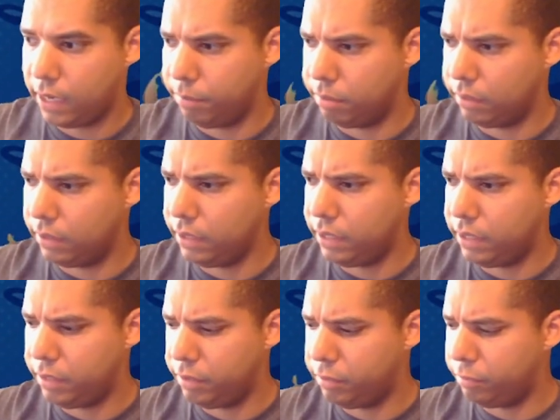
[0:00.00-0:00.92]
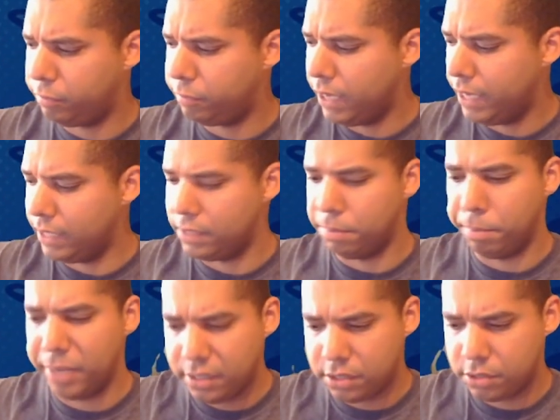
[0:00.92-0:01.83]
I believe it's
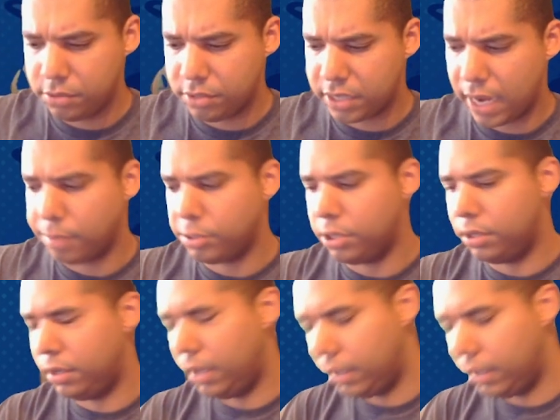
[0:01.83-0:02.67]
Beast who's captured.